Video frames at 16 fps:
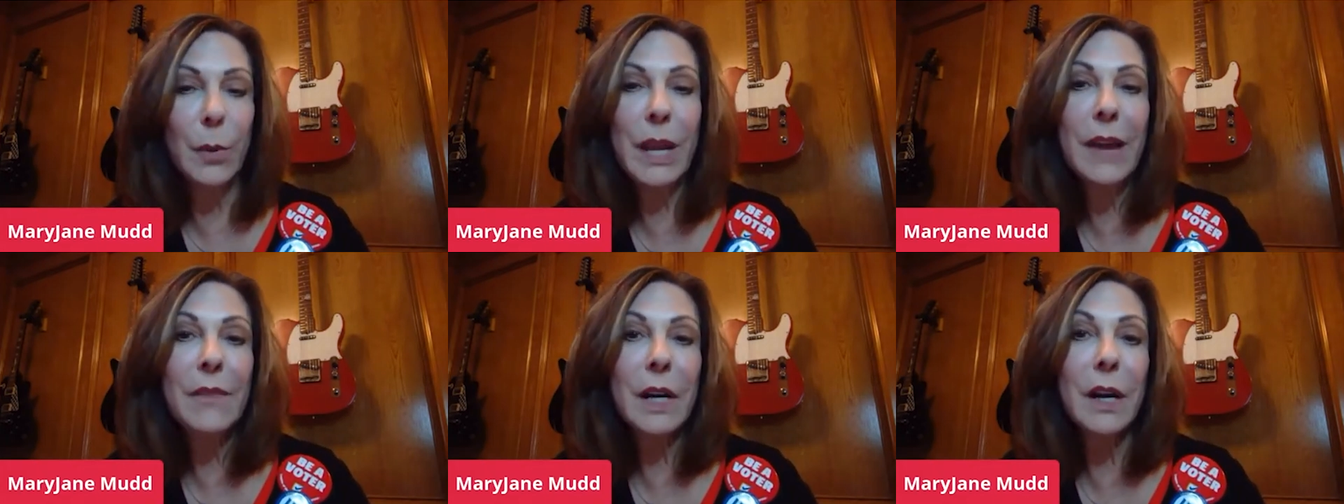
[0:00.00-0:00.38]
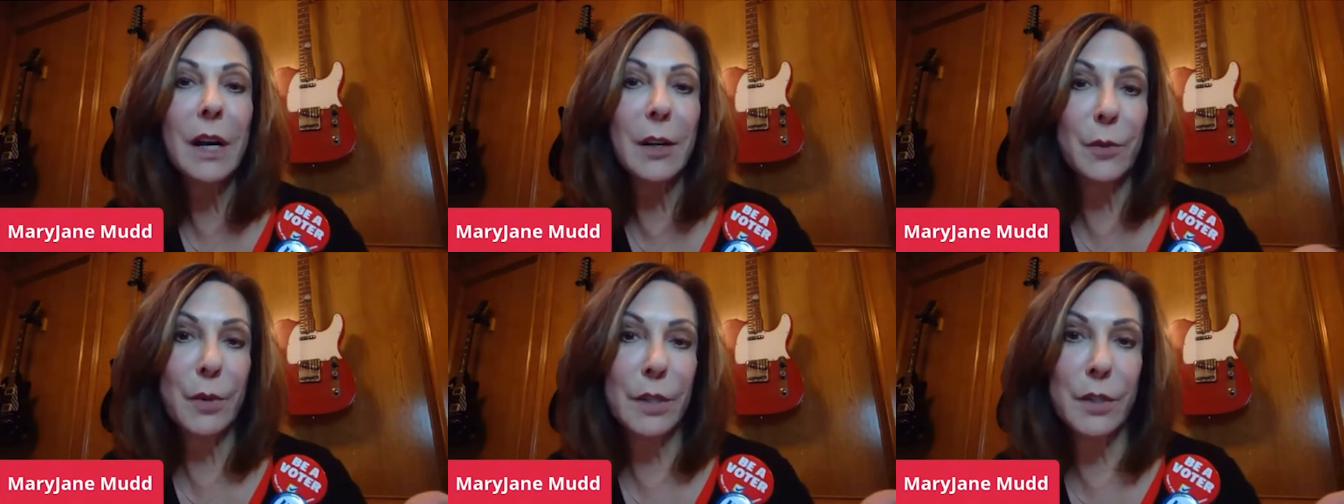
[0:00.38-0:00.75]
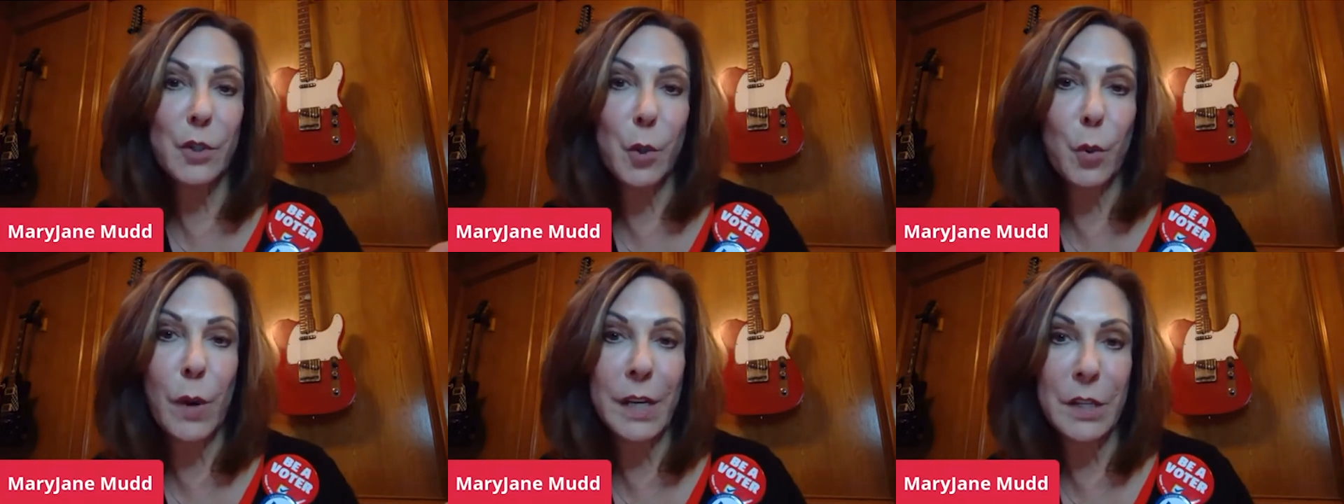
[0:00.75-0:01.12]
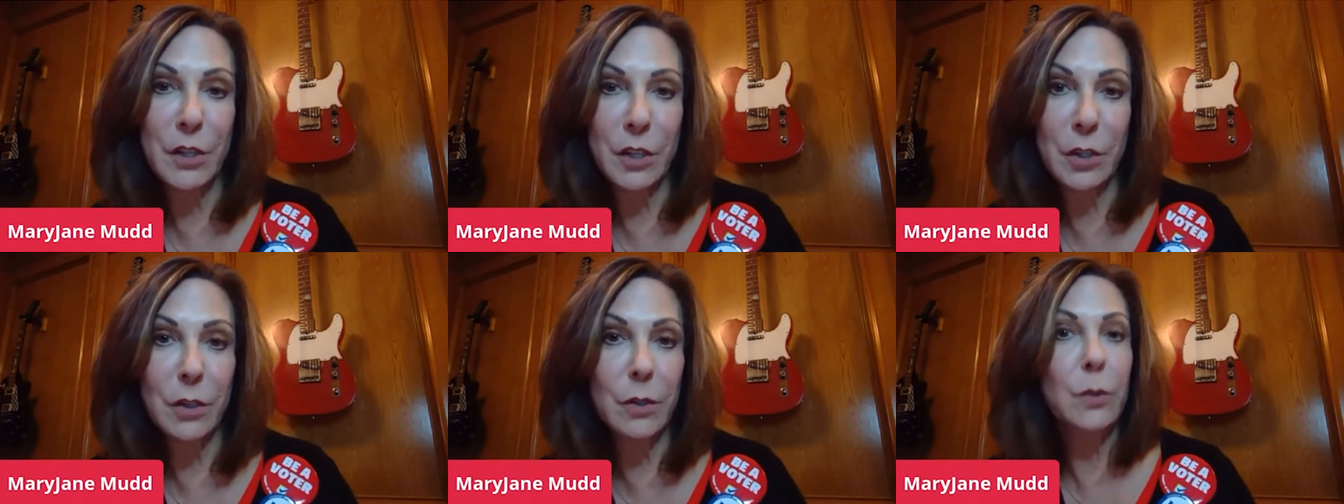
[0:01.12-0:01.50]
we have
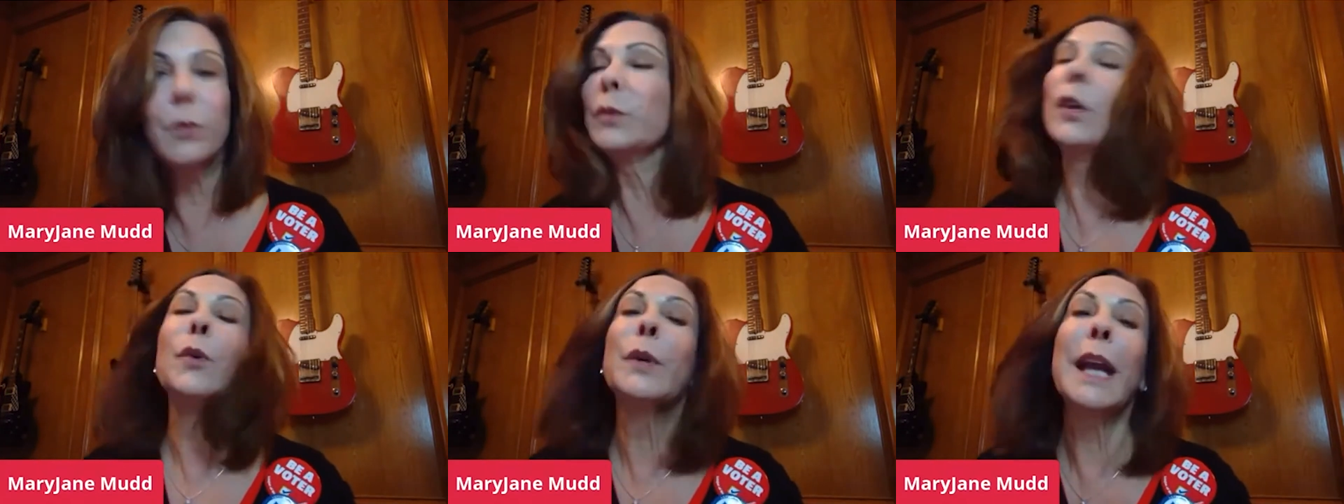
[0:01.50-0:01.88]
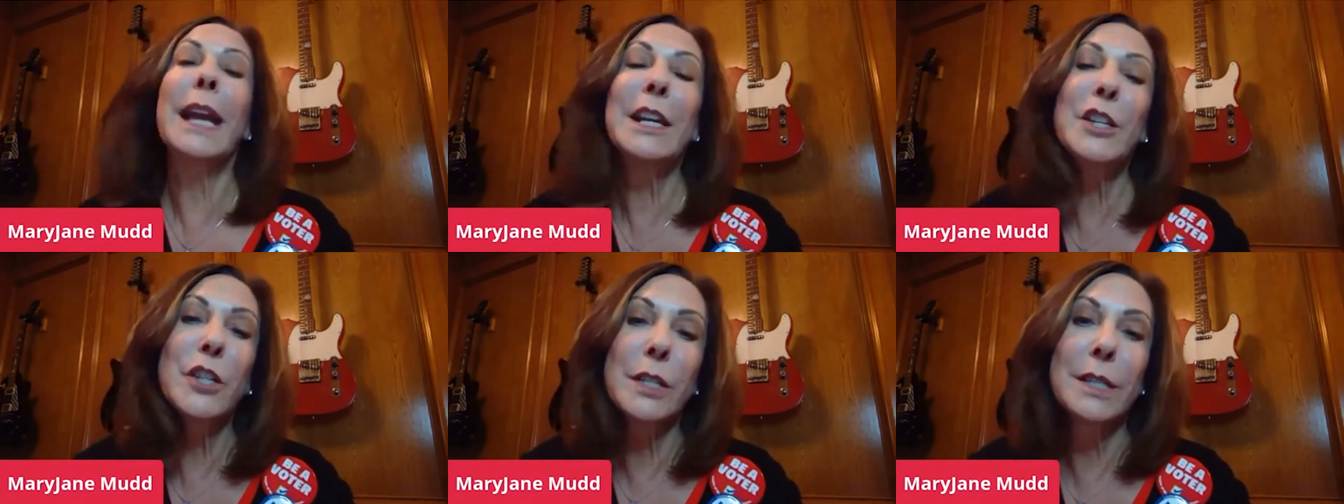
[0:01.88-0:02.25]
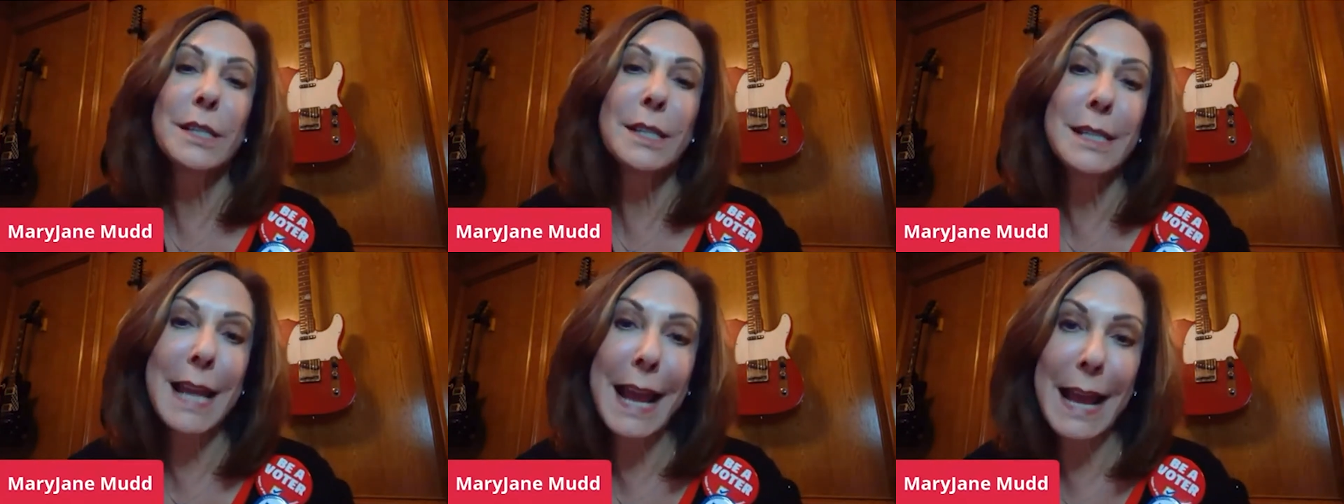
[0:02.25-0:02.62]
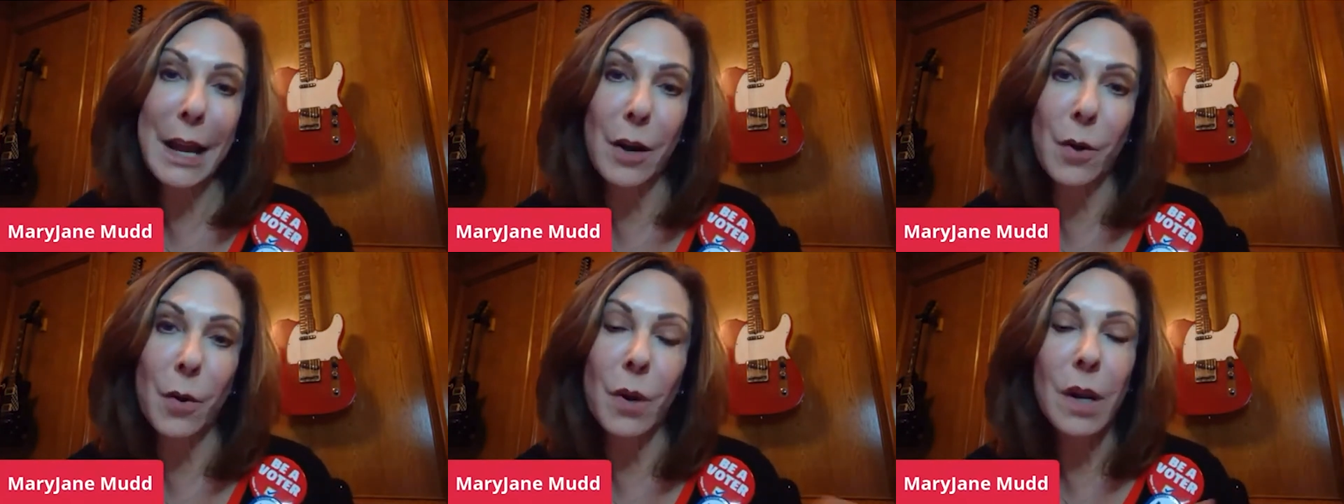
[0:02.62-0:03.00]
122 locations
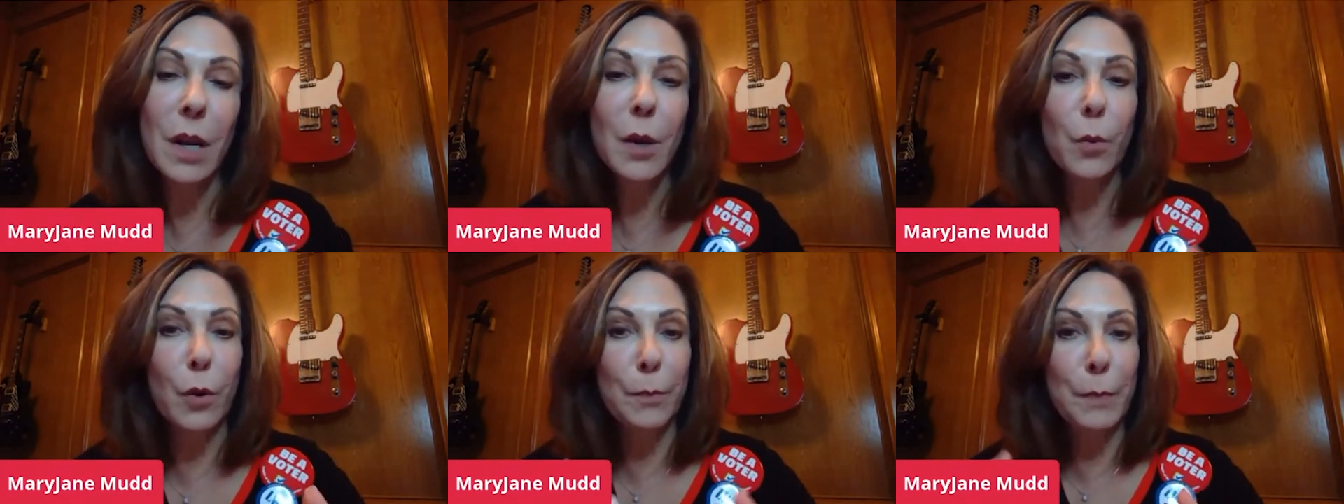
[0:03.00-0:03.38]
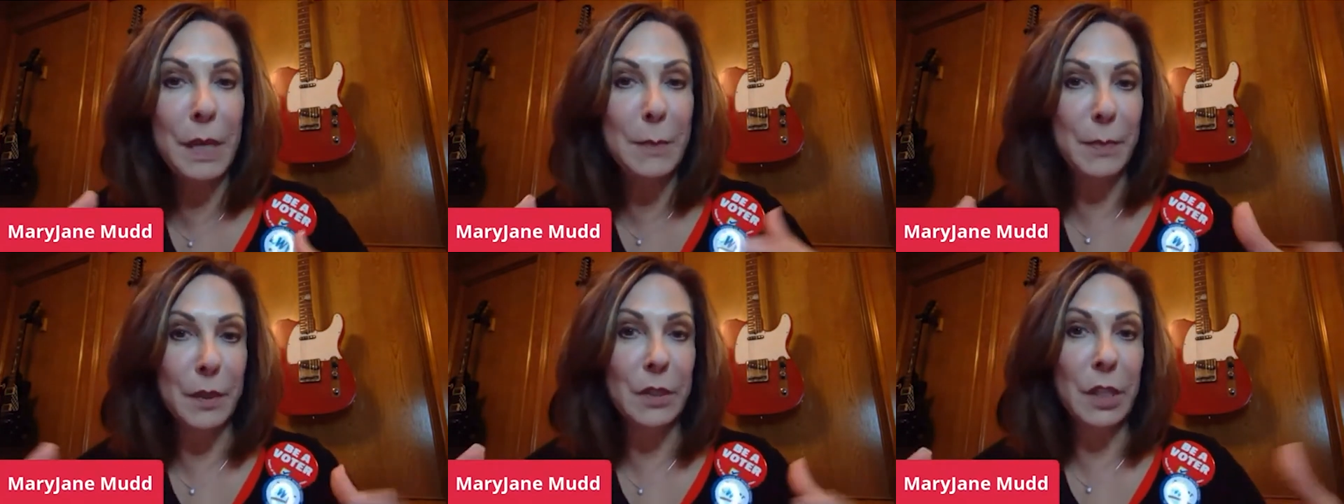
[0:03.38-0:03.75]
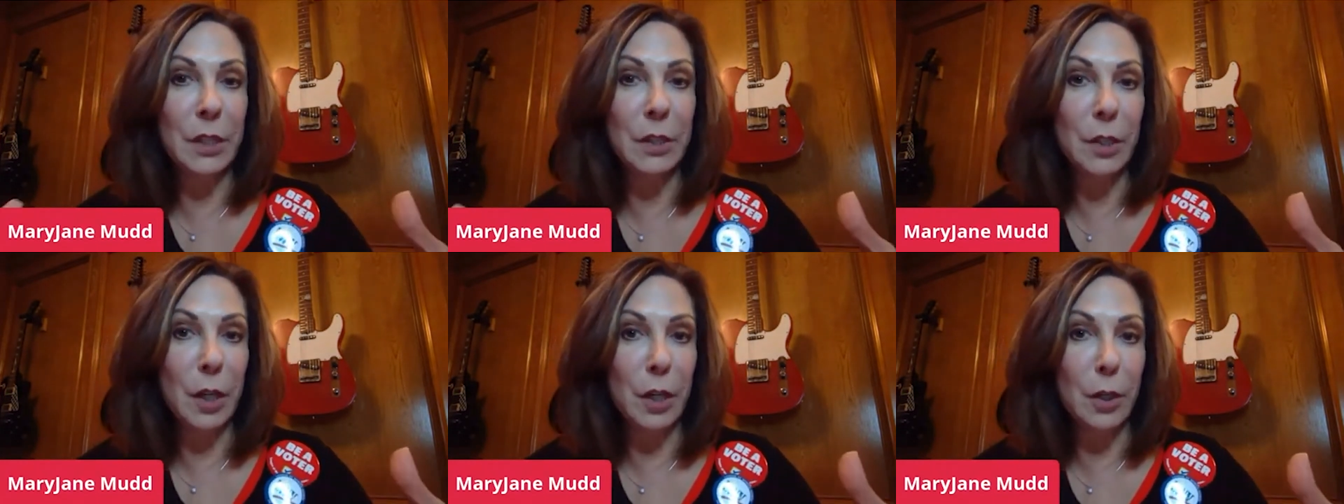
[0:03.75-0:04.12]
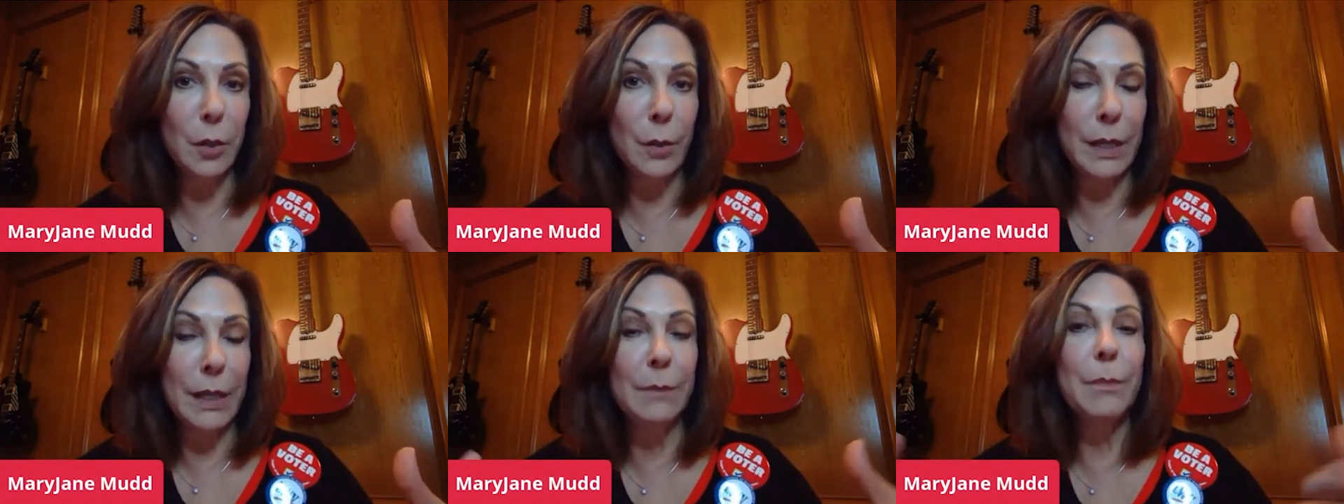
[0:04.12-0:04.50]
now where people can
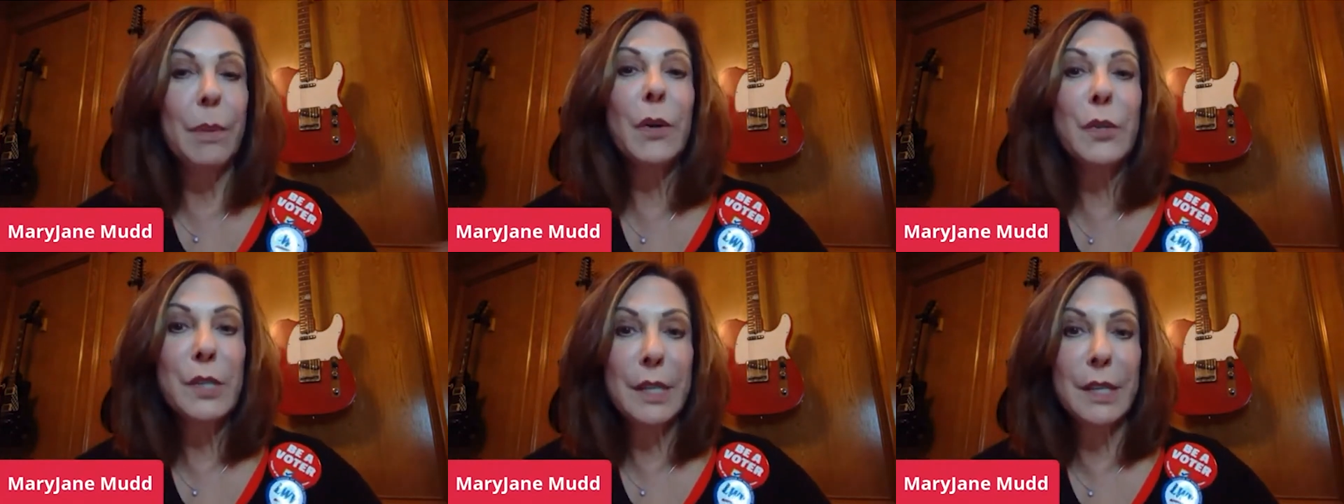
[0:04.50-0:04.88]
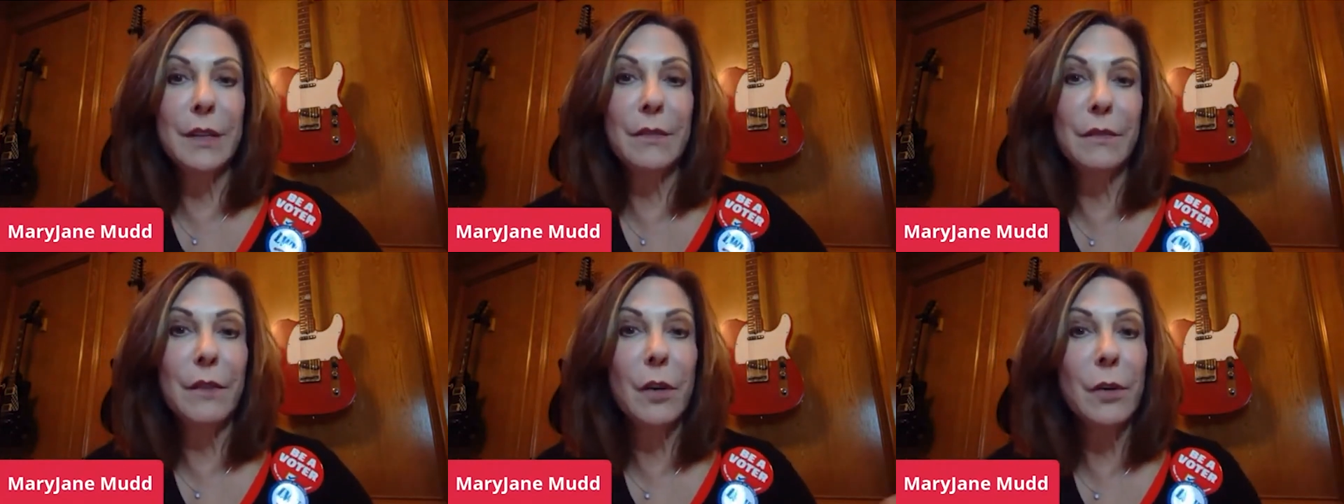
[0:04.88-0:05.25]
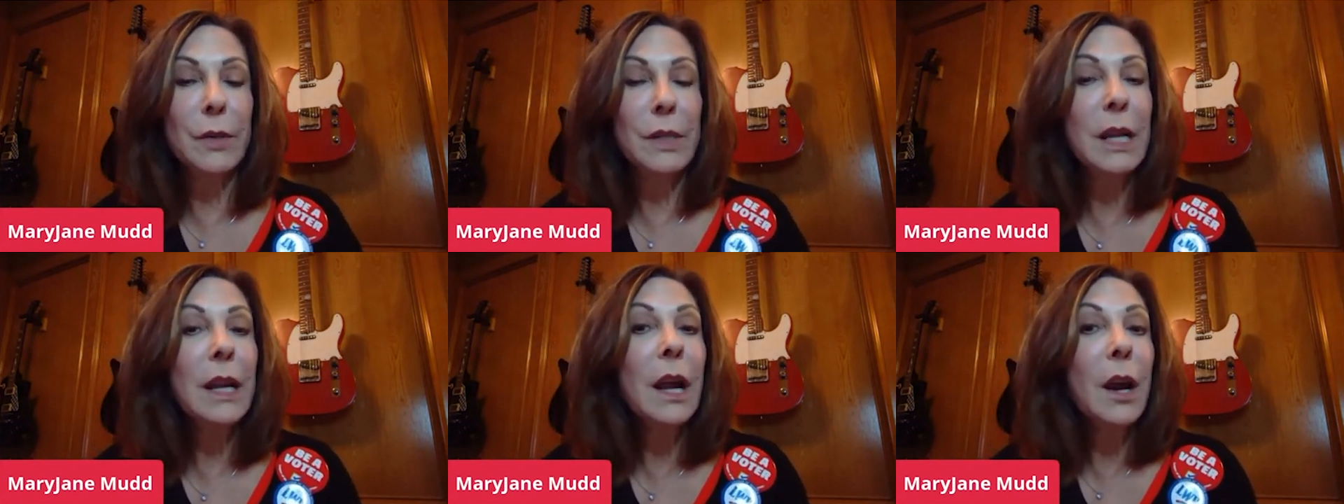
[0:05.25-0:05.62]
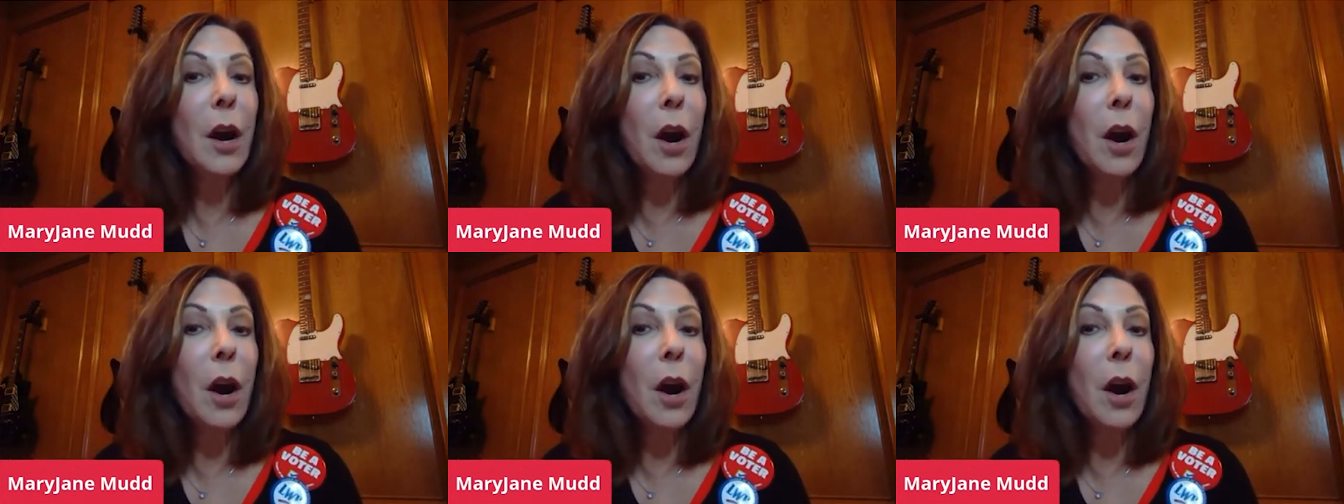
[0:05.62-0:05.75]
go in person and vote.